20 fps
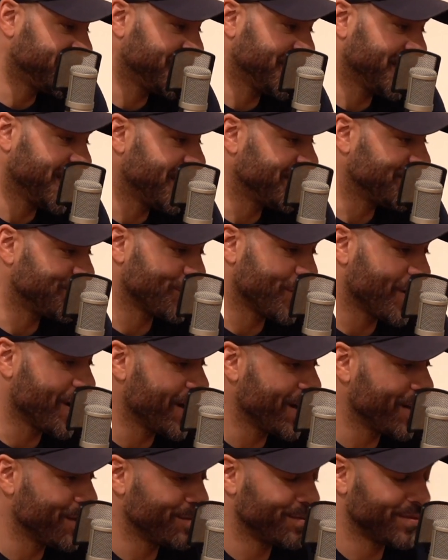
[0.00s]
got that
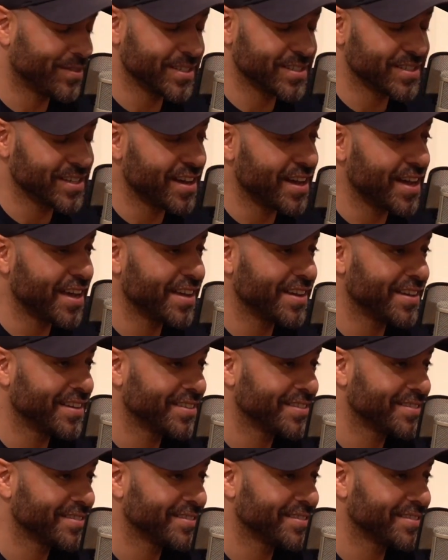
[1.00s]
drive, desire,
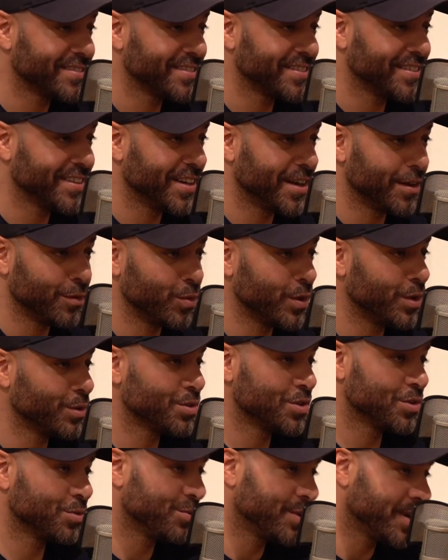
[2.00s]
will
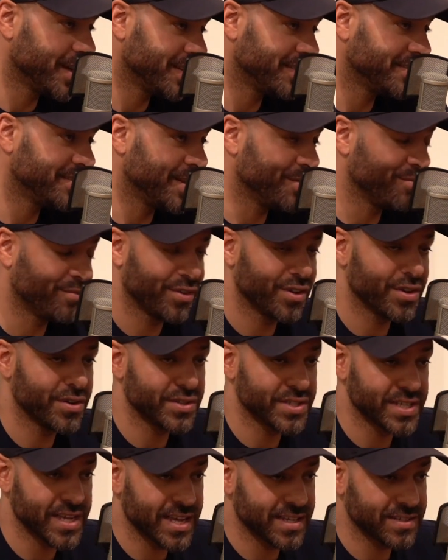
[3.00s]
to win,
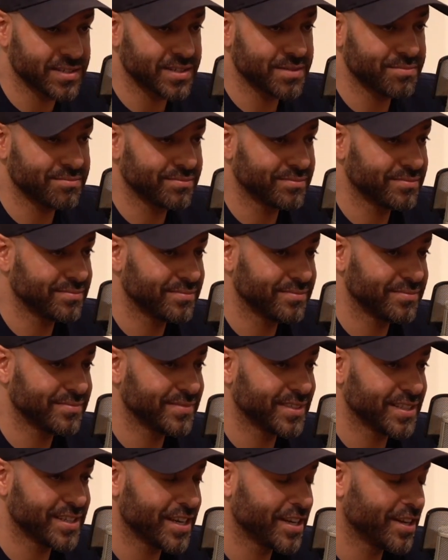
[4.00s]
enthusiasm.
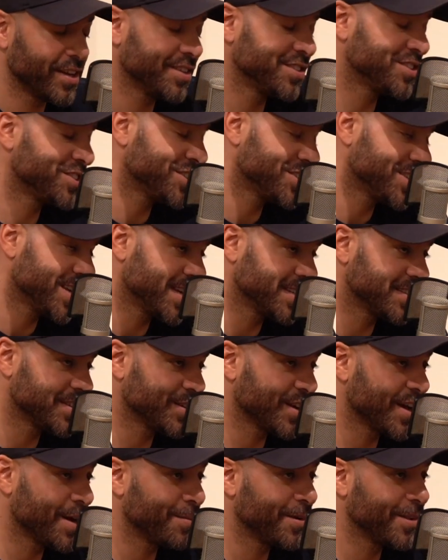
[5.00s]
I used to say to
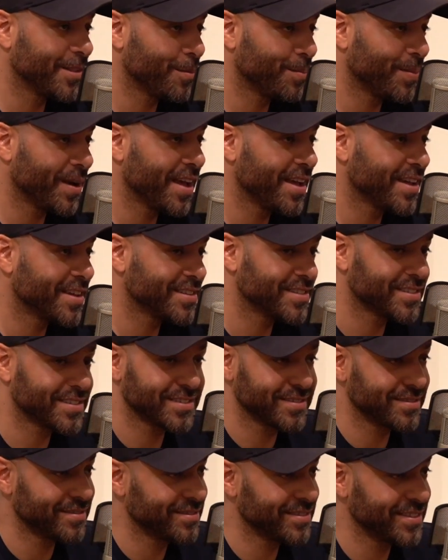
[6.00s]
a couple of the
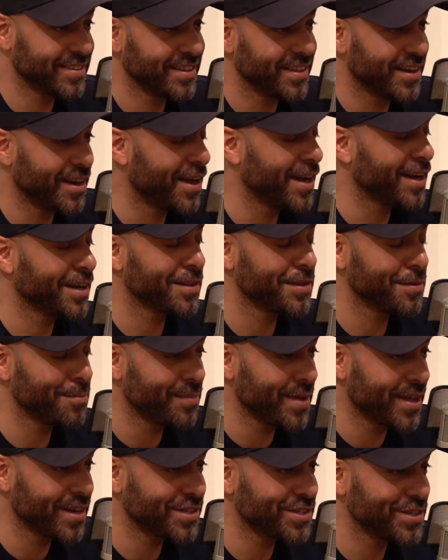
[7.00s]
players, how can the
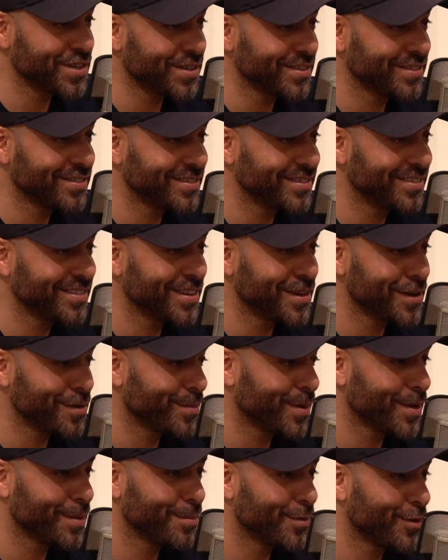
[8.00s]
manager,
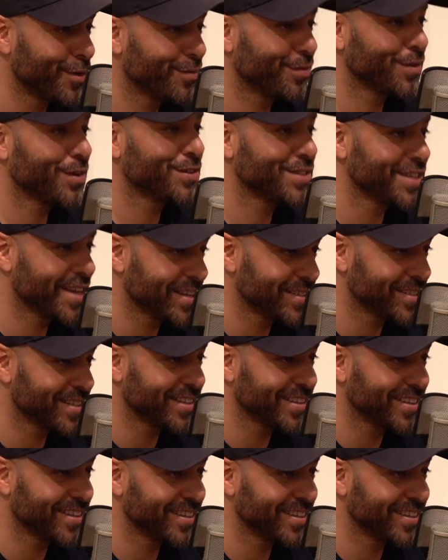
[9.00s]
be more enthusiastic